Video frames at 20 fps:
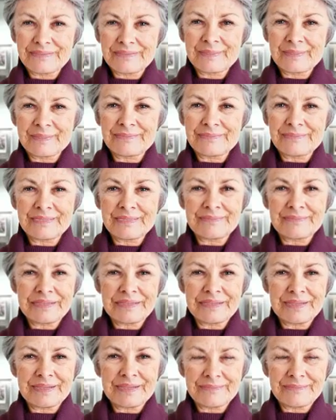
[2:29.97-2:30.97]
if you've been
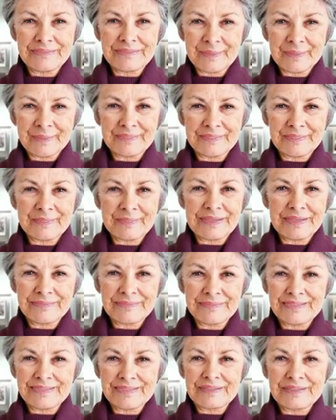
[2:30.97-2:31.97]
pregnant before you
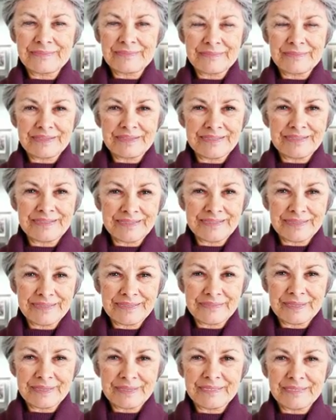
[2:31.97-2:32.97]
may feel completely
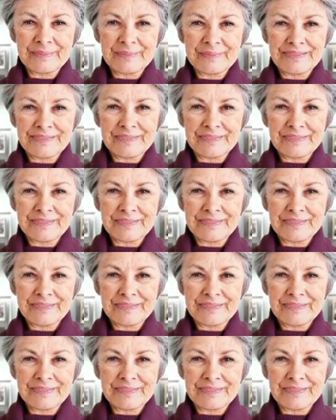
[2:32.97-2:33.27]
different with